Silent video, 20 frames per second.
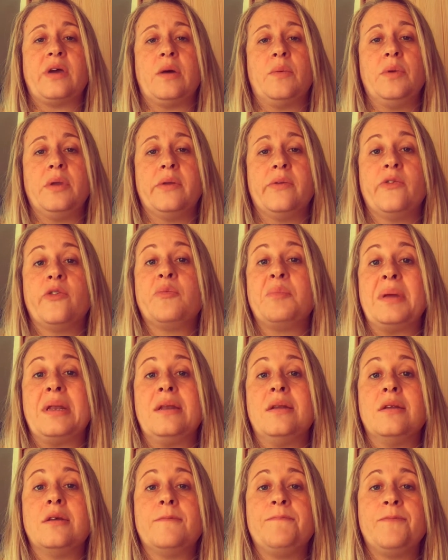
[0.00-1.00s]
how we can
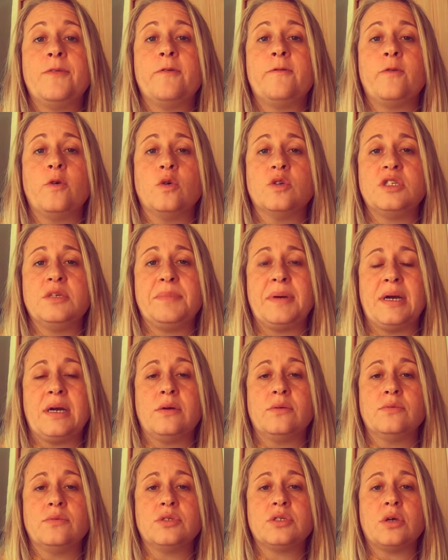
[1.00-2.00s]
spend
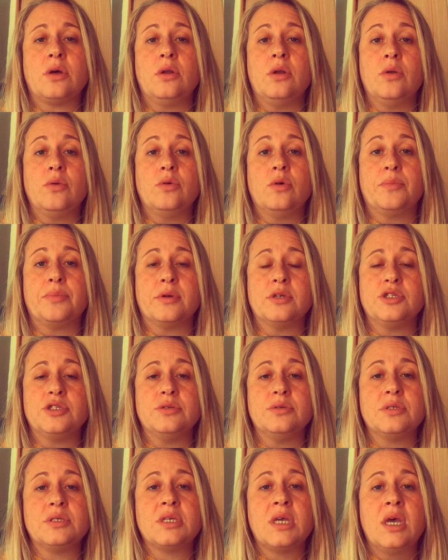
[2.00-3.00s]
£40 on local
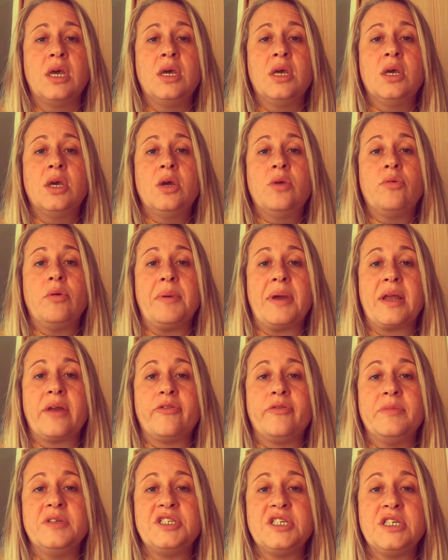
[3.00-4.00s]
produce. Rebecca
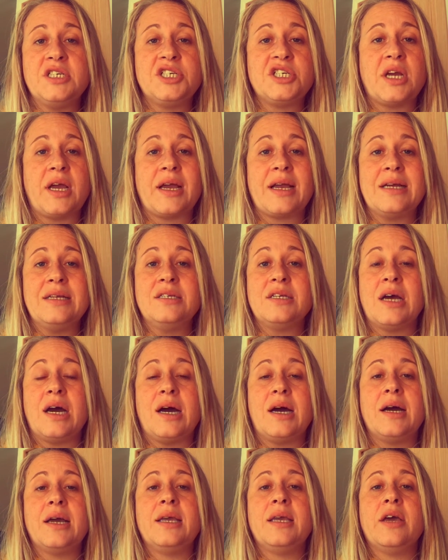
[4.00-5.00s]
from the Gin Shack and
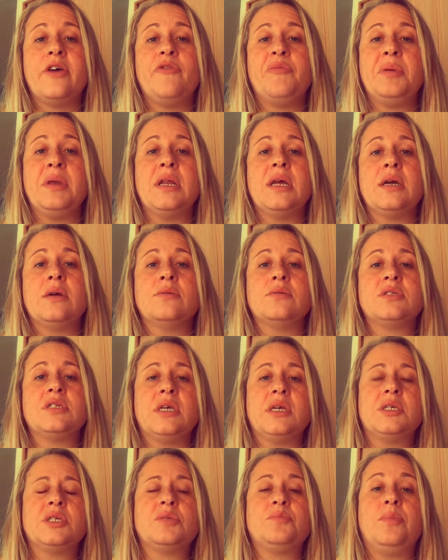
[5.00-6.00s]
I have been
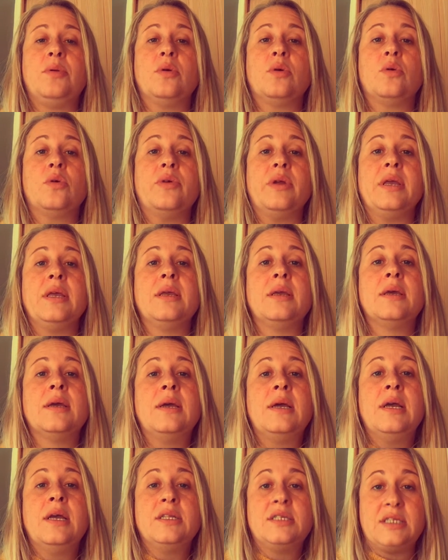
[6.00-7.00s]
out exploring
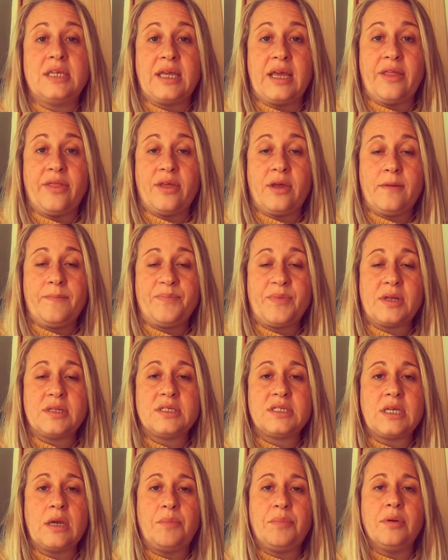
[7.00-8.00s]
together
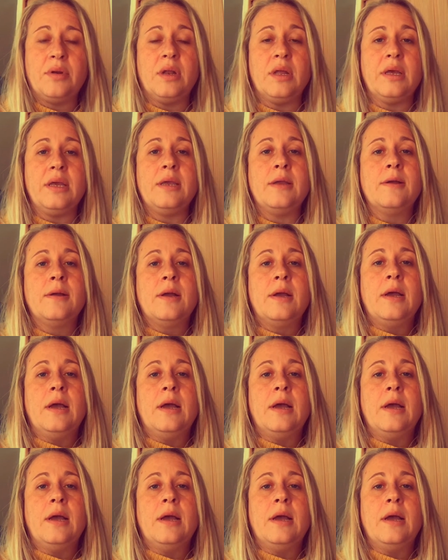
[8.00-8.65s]
and separately,